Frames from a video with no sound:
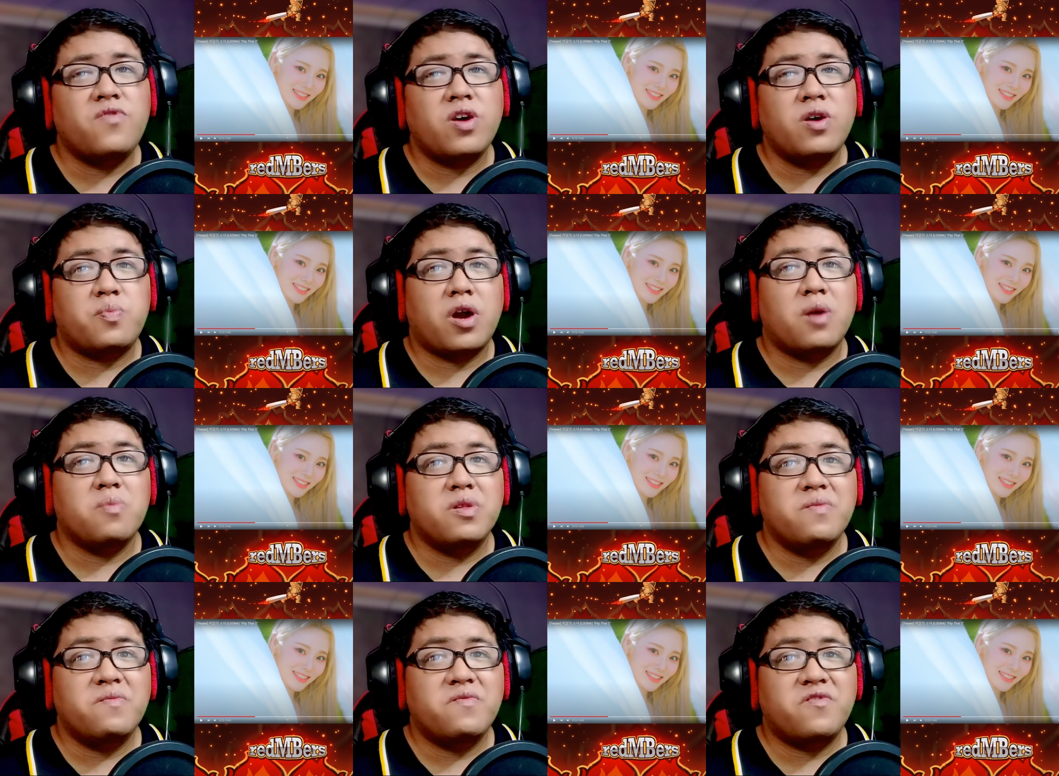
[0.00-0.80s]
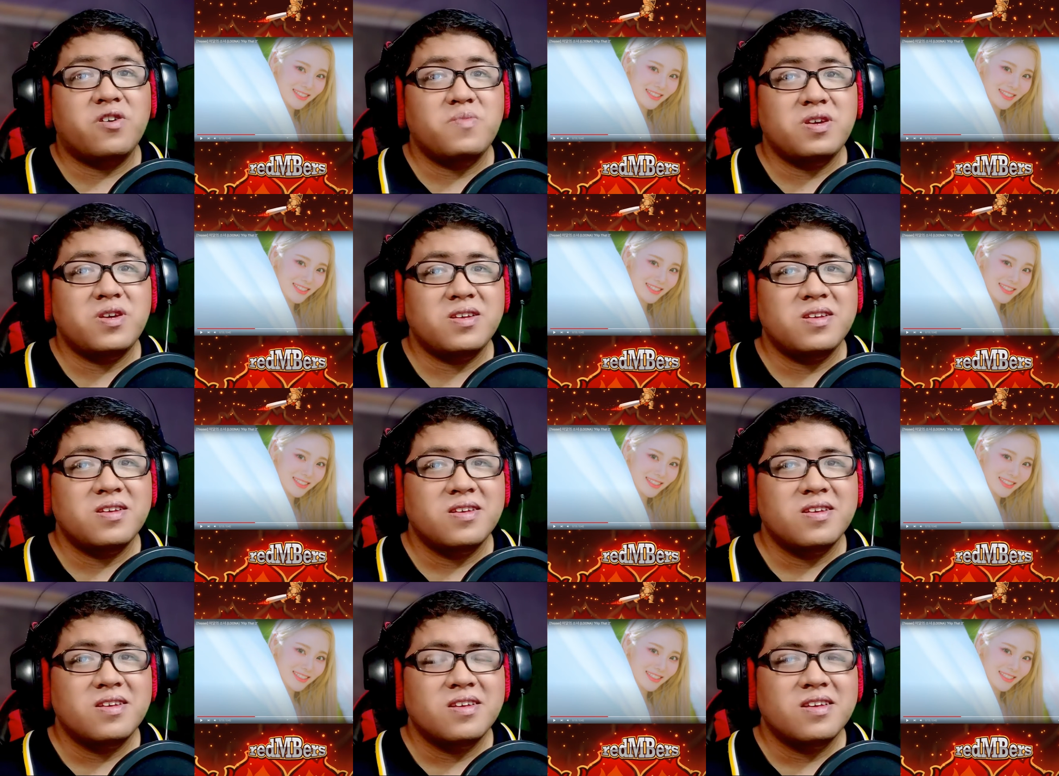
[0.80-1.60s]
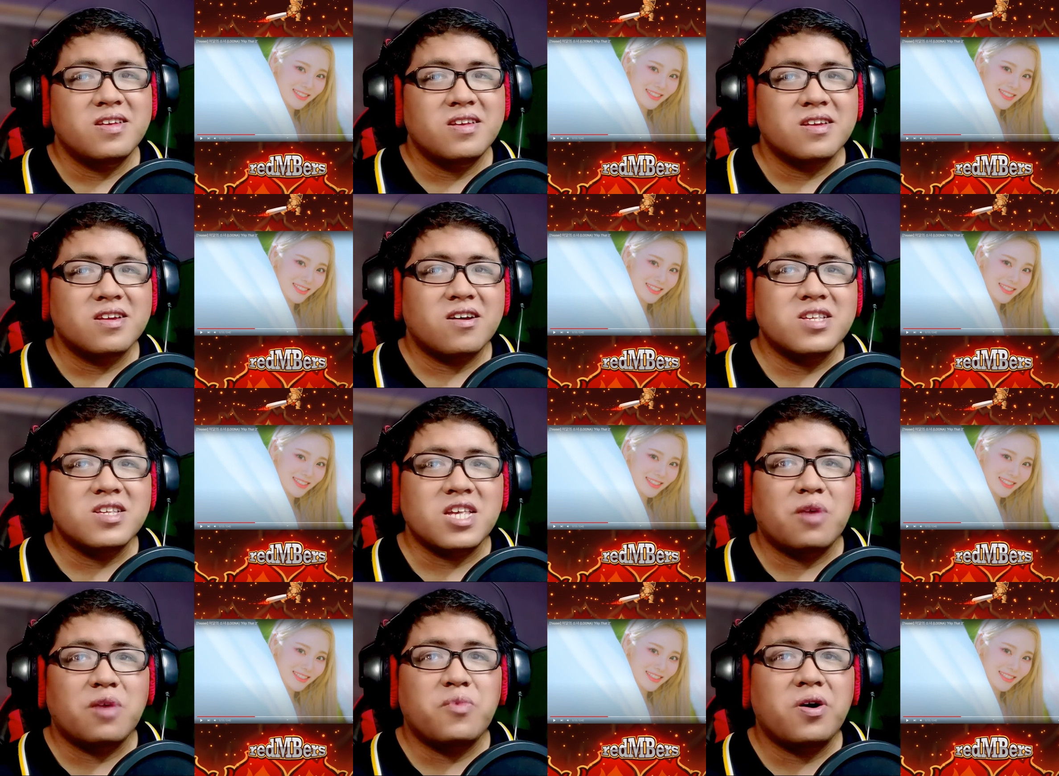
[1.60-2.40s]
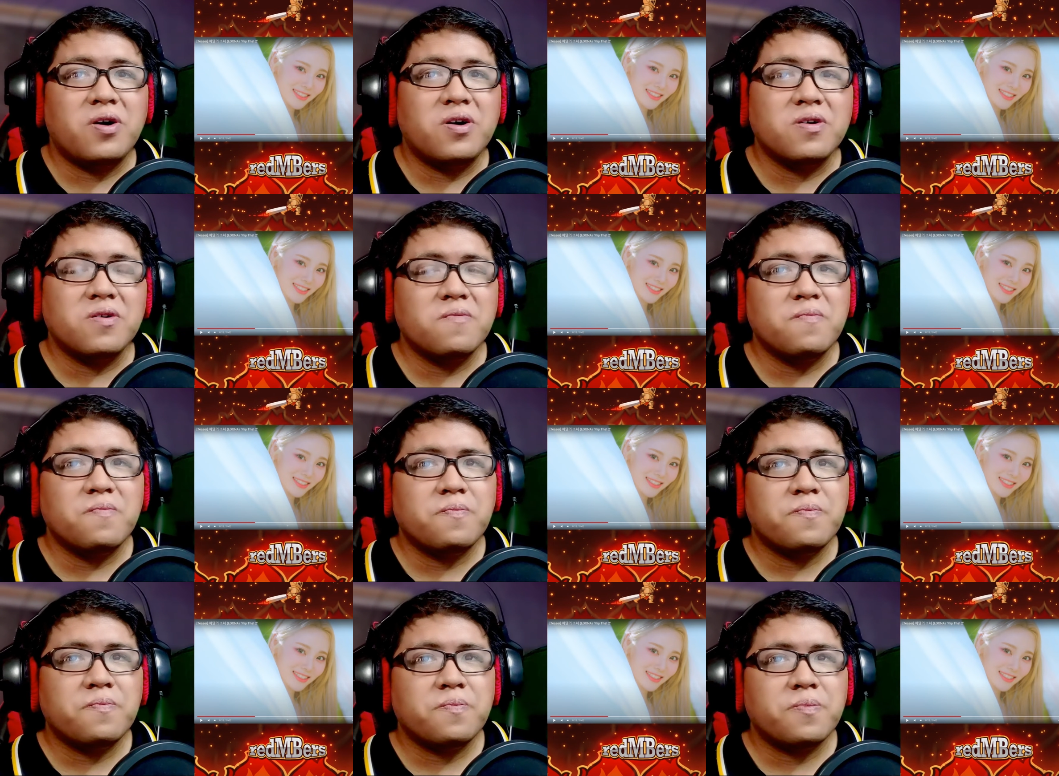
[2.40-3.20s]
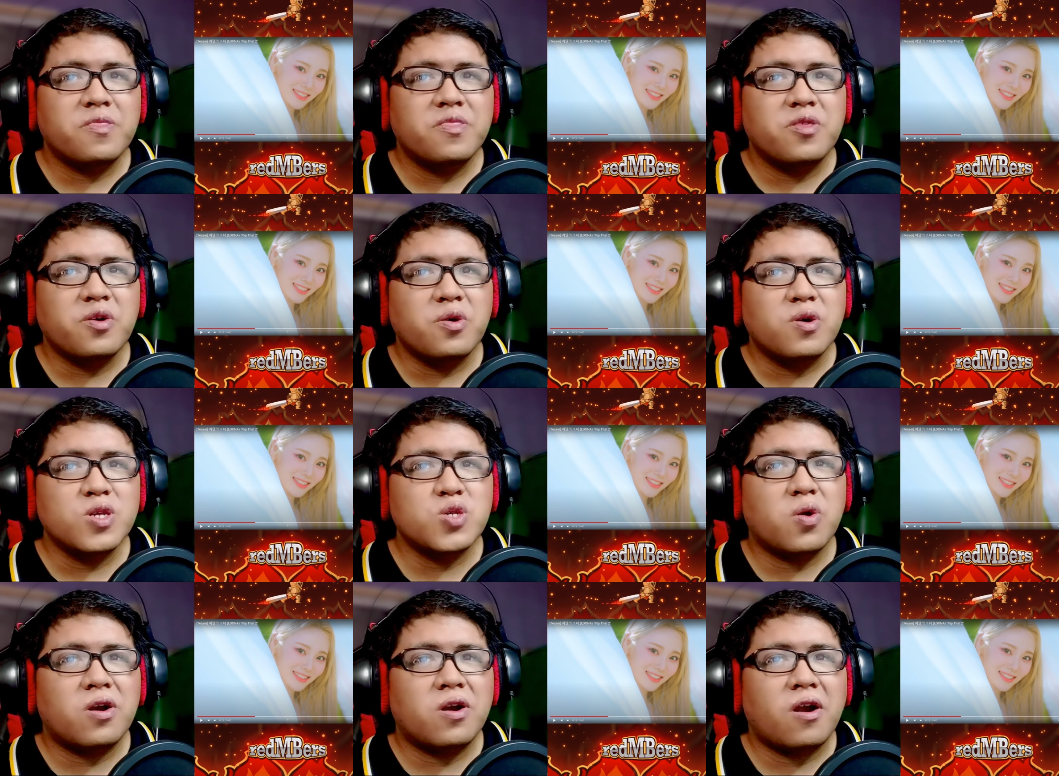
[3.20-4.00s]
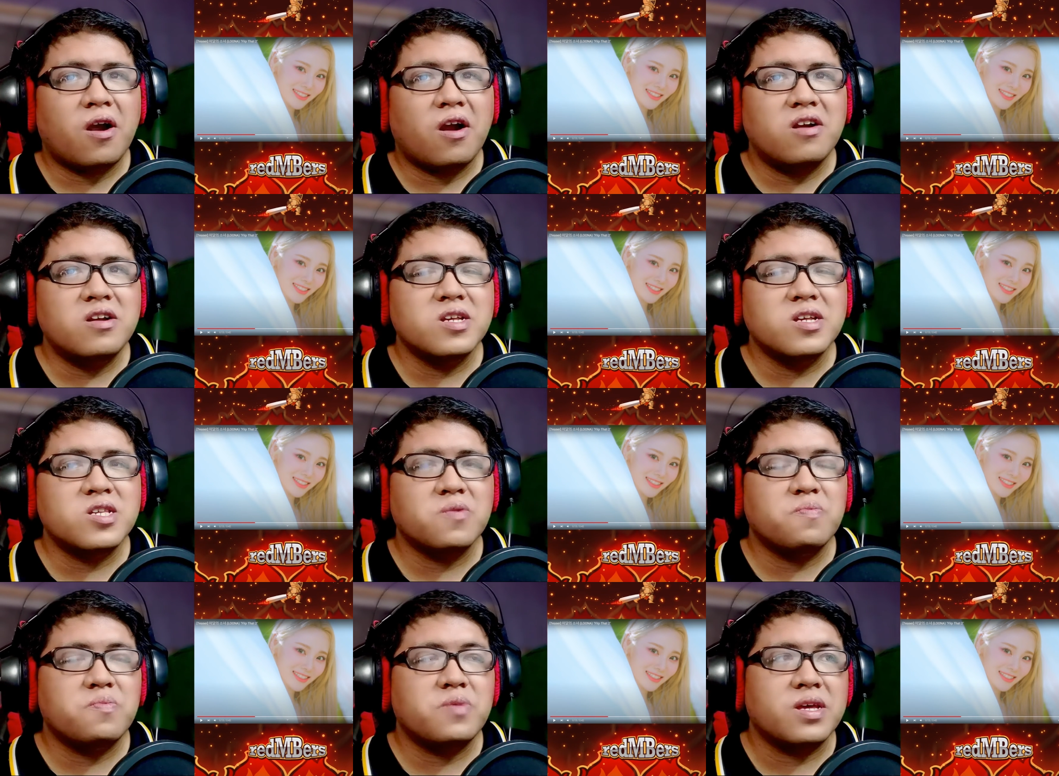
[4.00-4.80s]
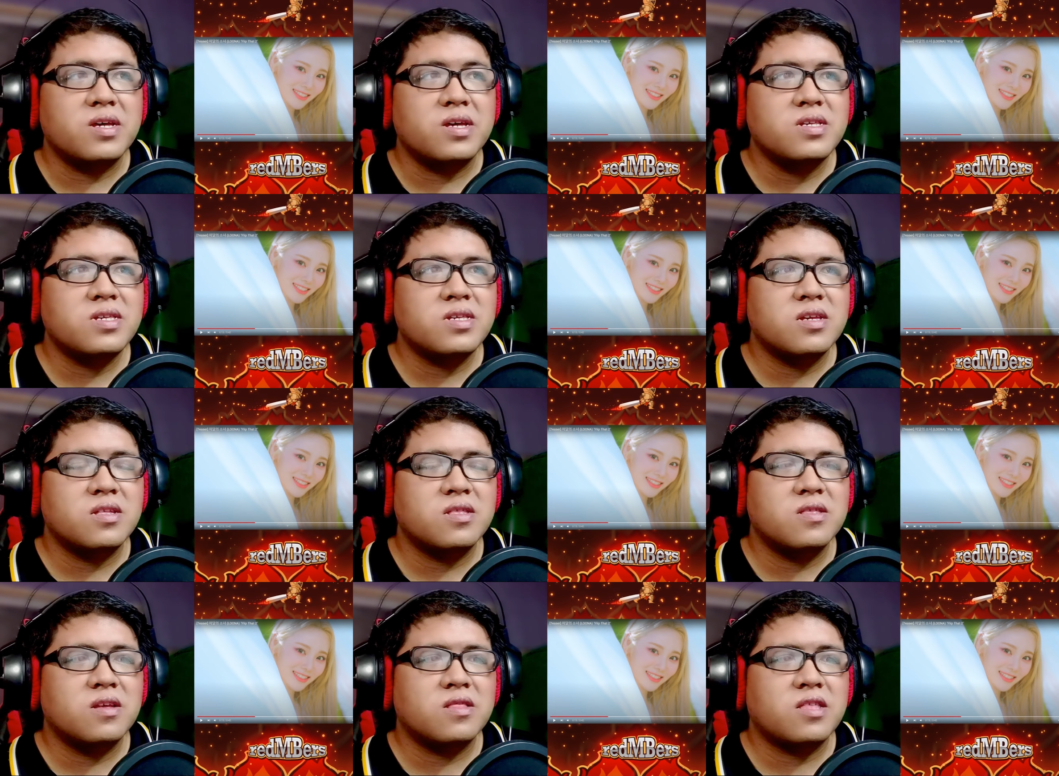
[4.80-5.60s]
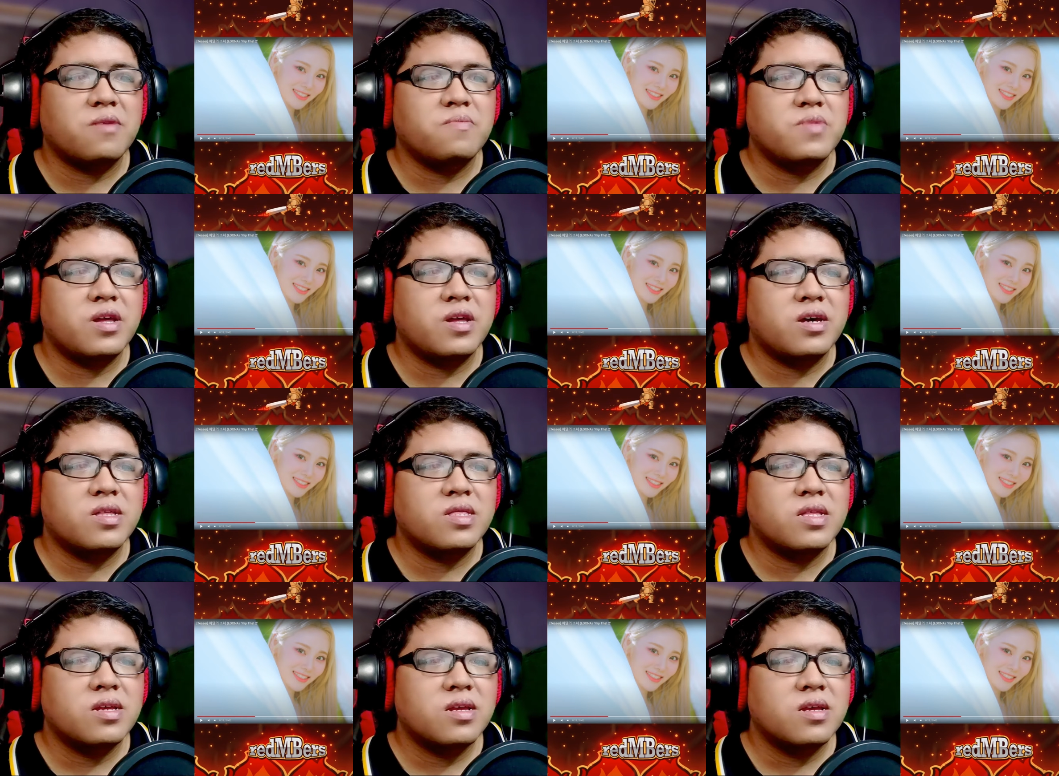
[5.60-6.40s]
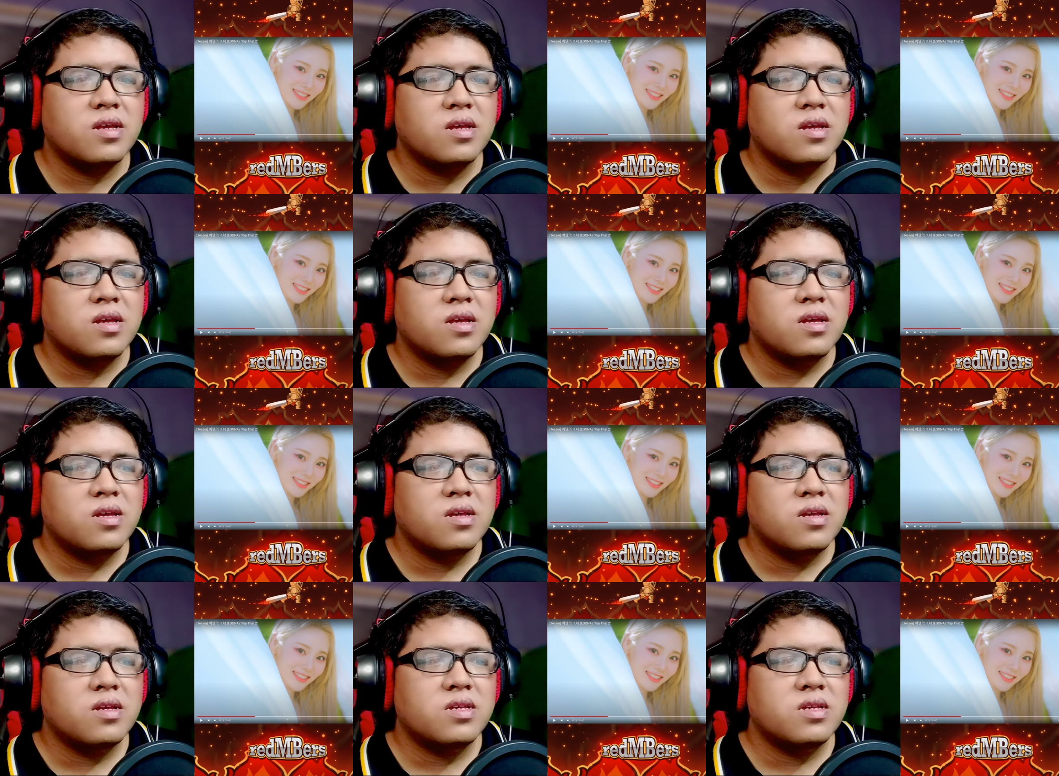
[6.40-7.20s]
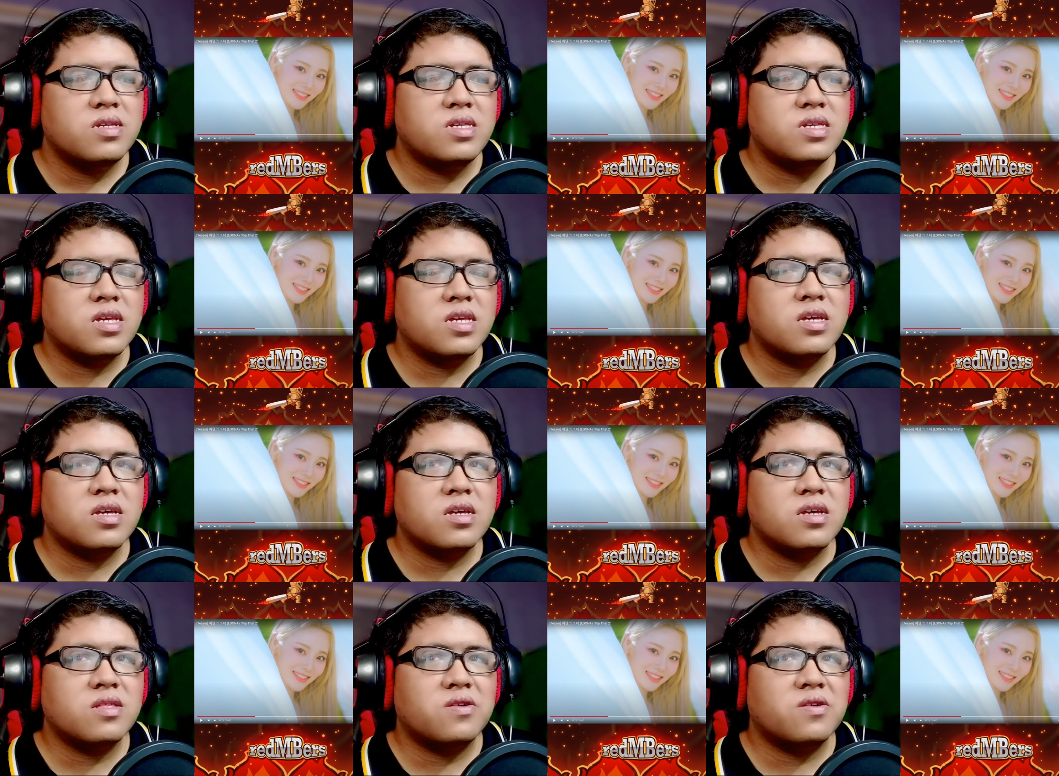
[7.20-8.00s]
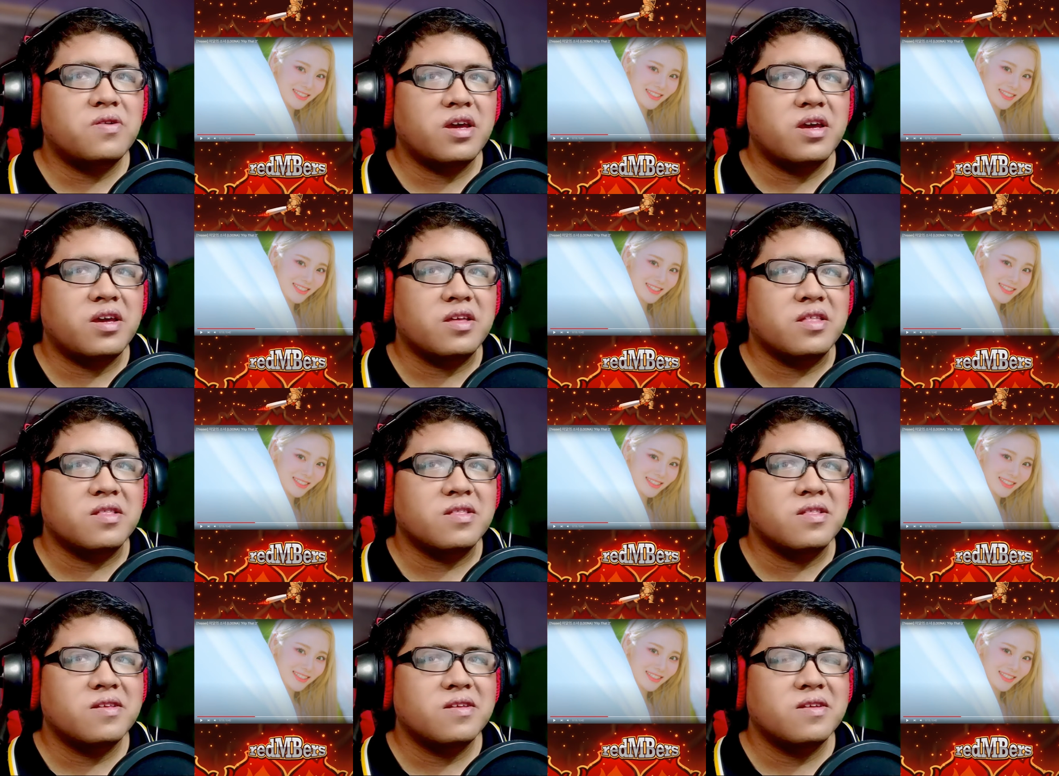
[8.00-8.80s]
Speaker 1: a problem for me because among those who are hardest to place in the timeline, Singing in the Rain